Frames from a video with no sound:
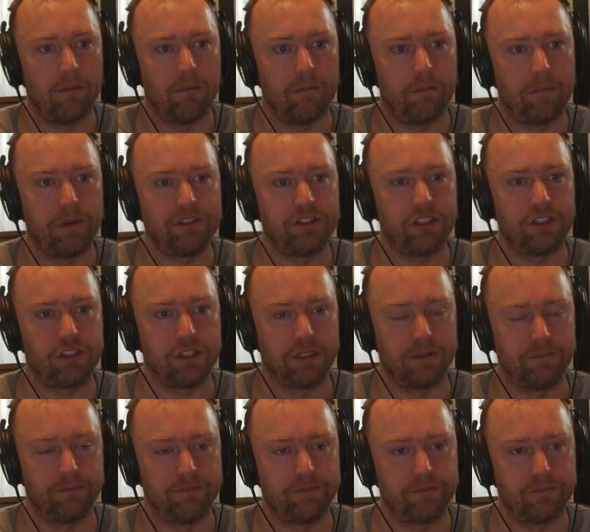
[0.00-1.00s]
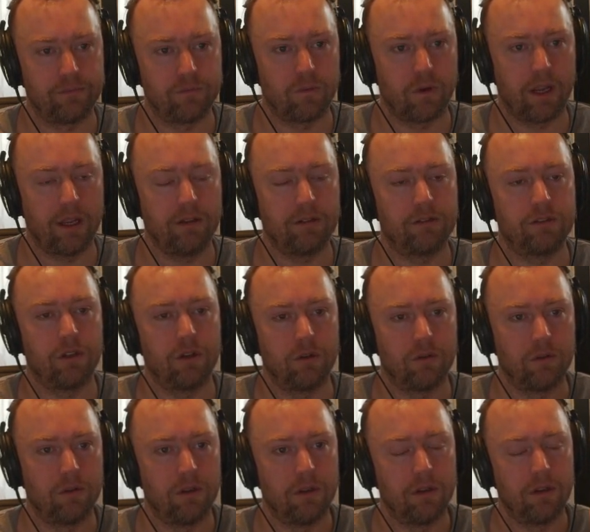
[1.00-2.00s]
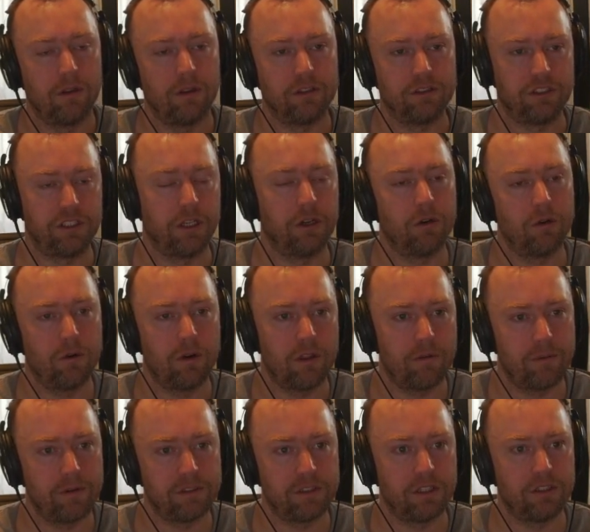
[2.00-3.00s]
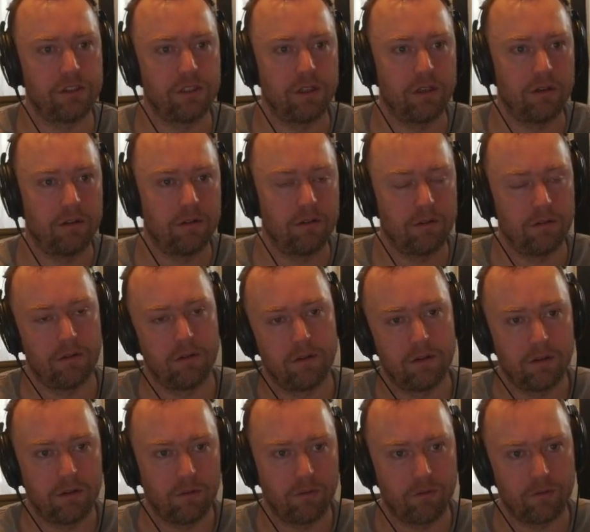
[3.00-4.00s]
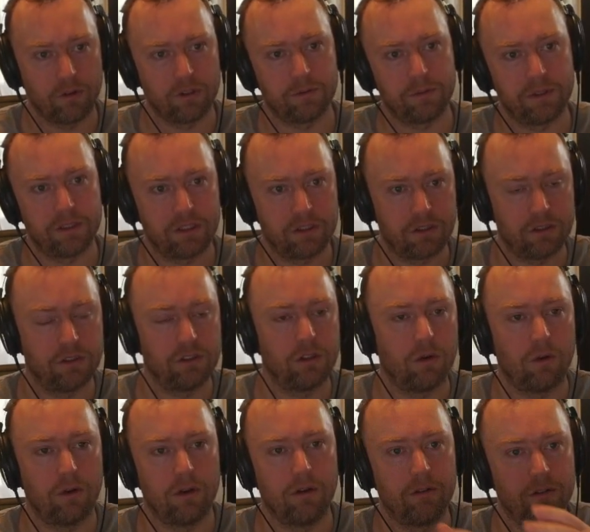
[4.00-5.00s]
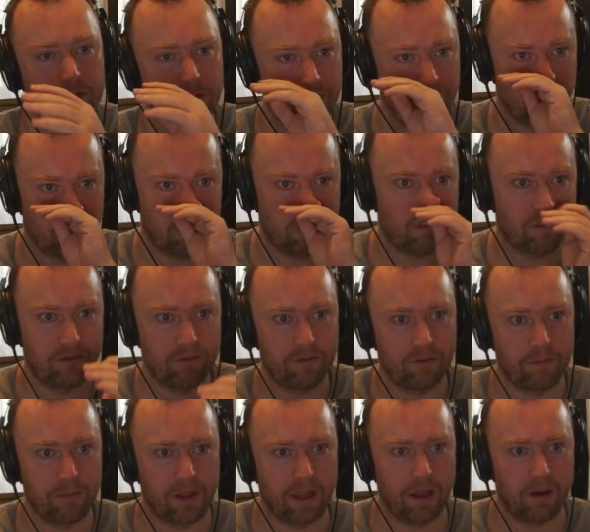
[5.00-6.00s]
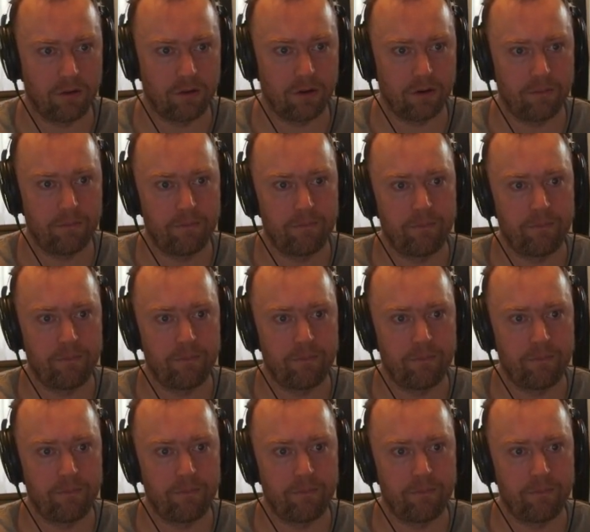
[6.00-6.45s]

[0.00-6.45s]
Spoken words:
position, right? So the 0th position, first position, so on and so forth from the counter.